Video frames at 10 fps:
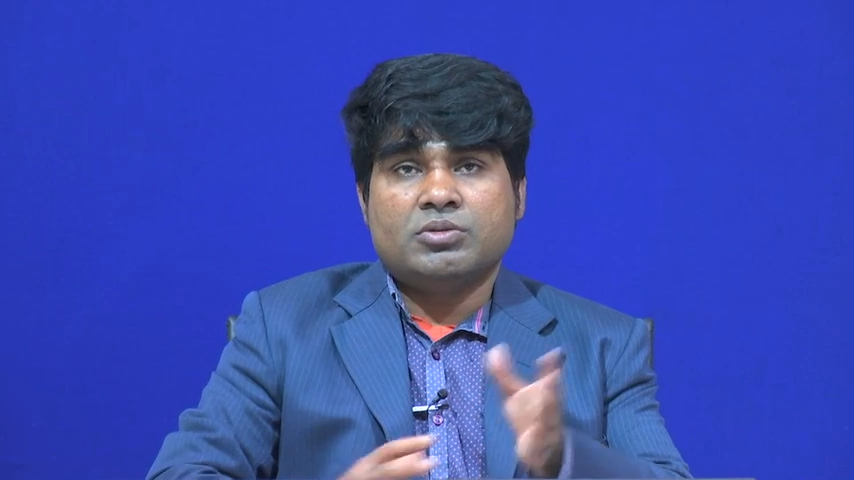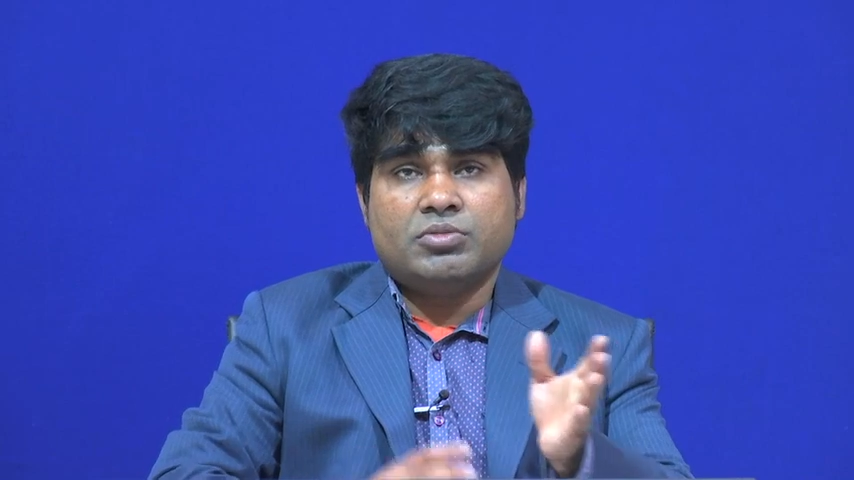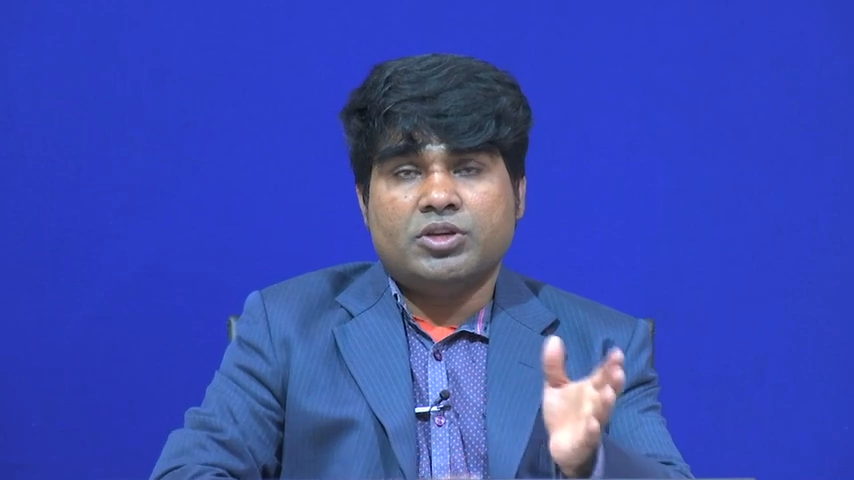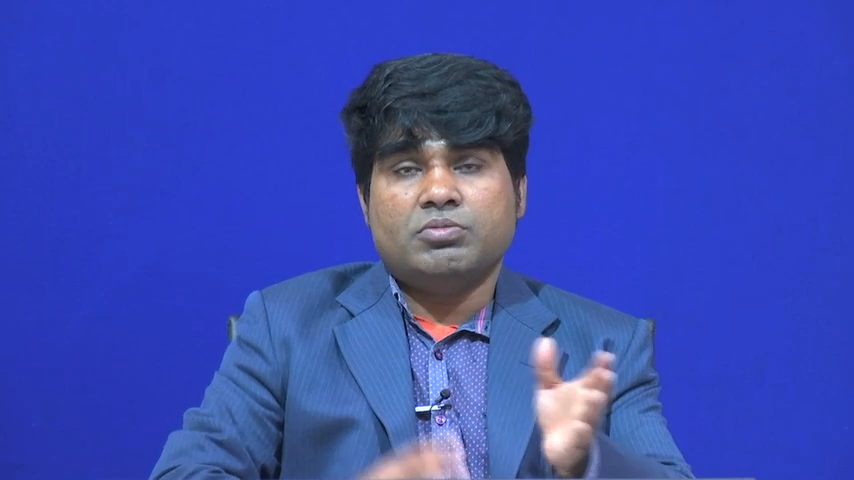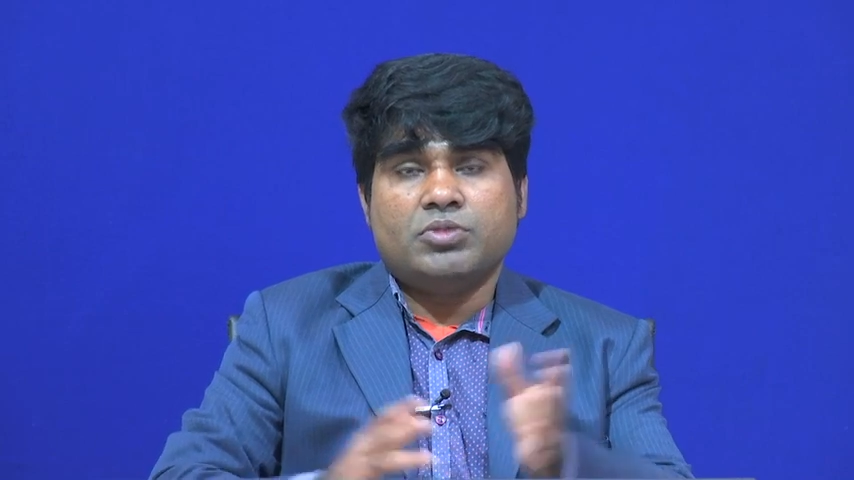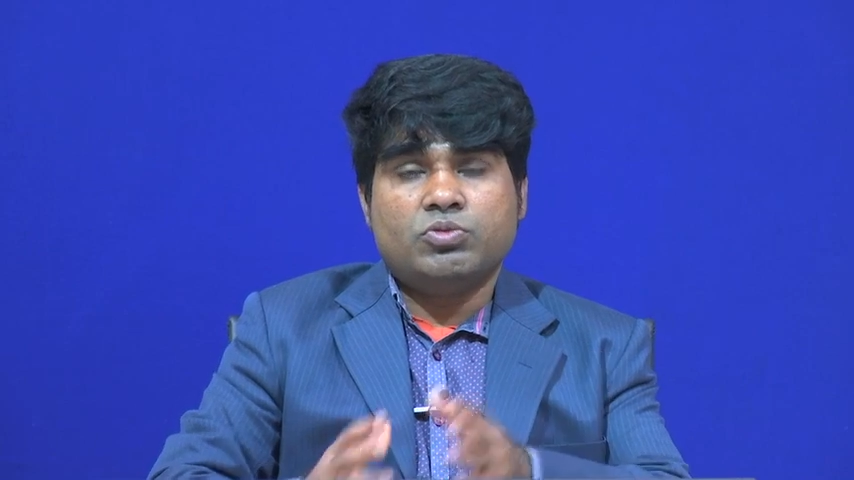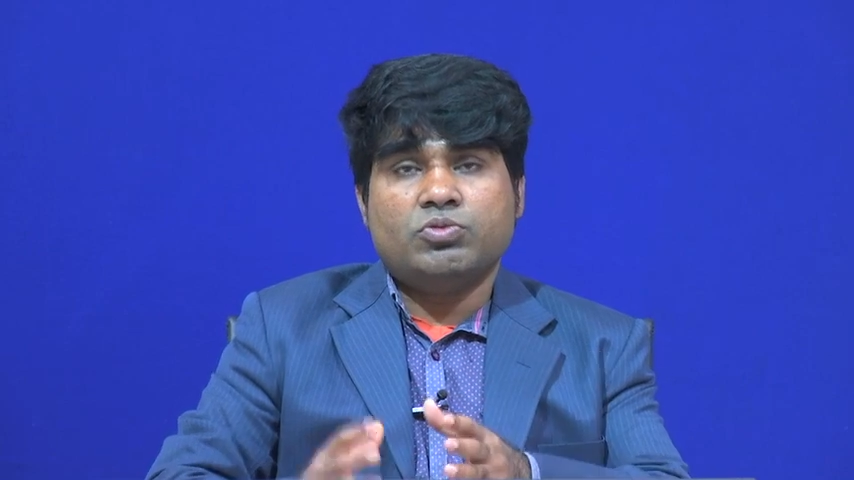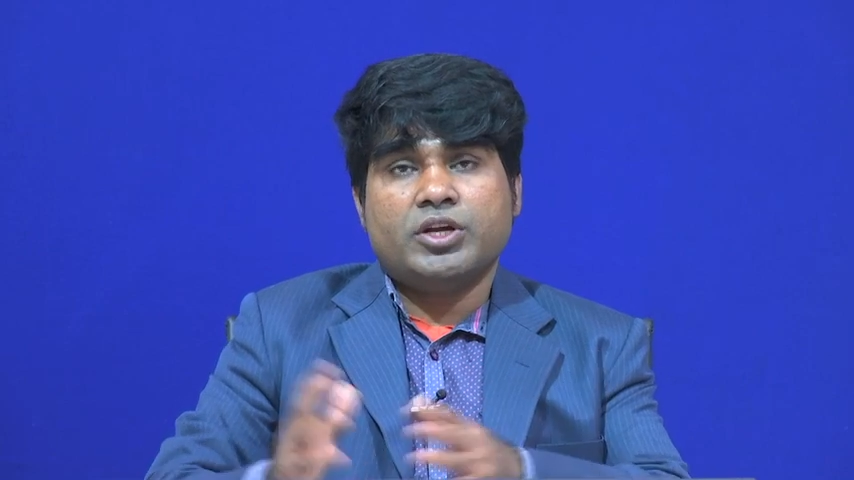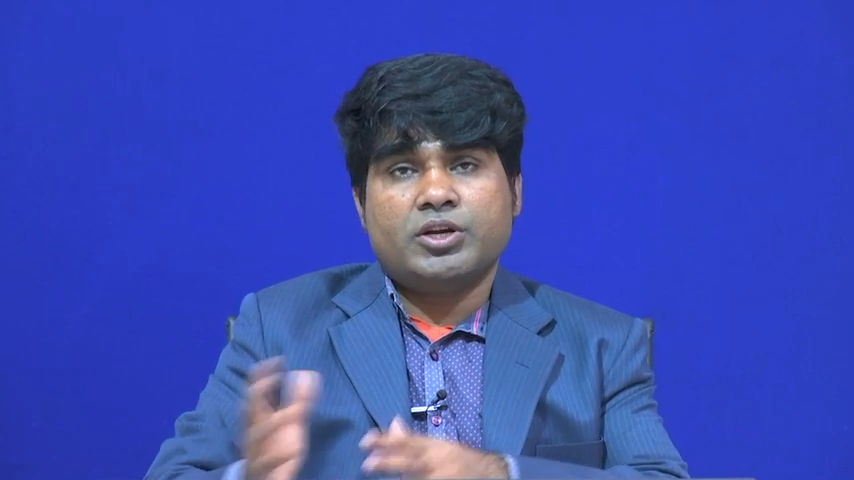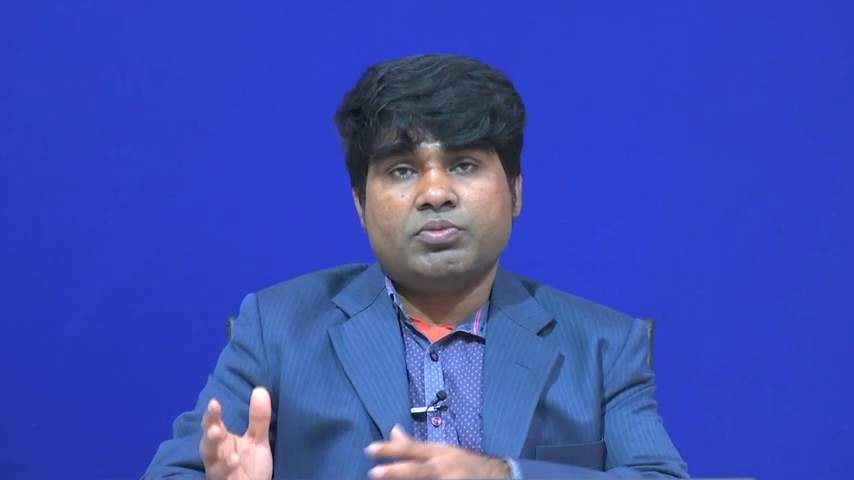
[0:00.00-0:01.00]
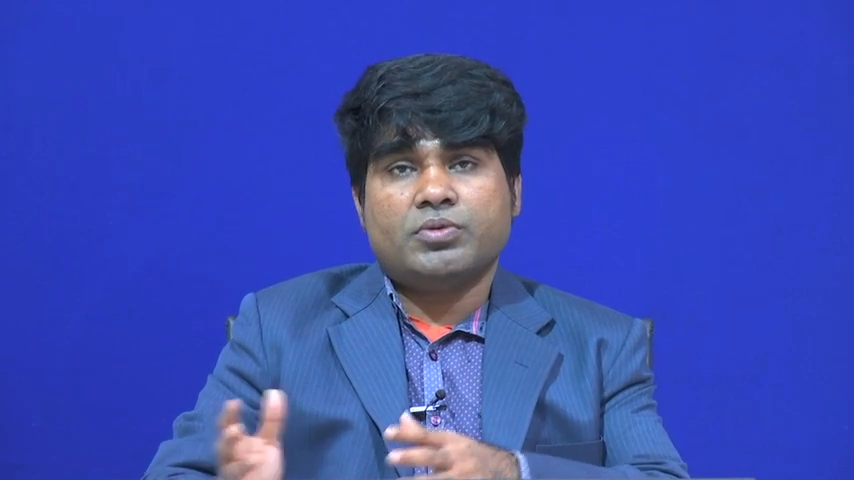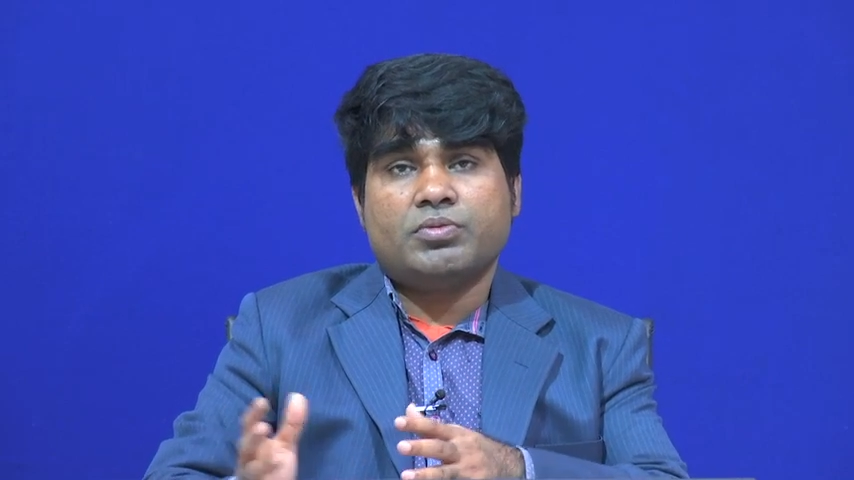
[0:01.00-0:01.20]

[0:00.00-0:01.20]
mean mu and